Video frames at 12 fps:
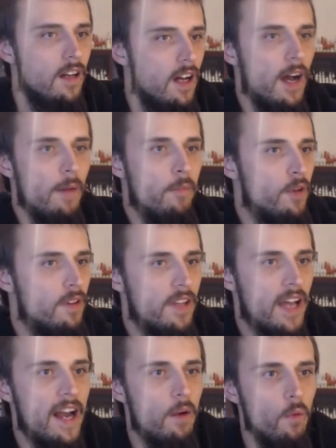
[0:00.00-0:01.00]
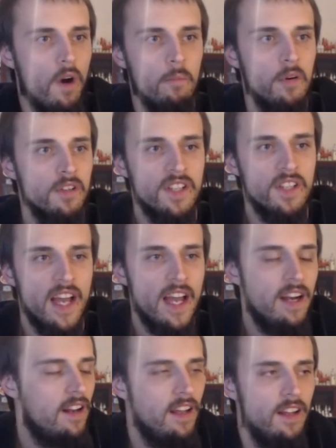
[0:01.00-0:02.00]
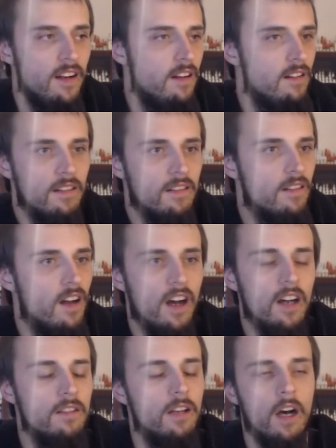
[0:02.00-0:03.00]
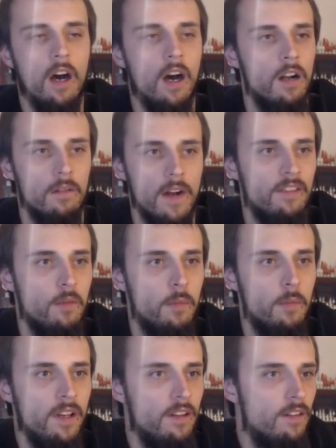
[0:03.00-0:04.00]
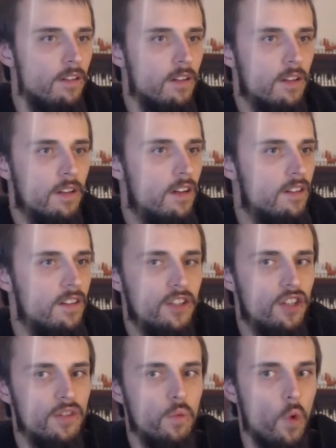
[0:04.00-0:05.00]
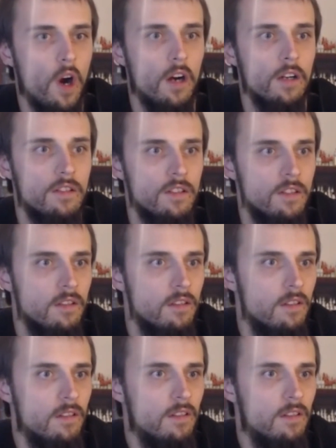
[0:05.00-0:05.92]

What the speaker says: I put that at 1% in a ton of recipes because it just works.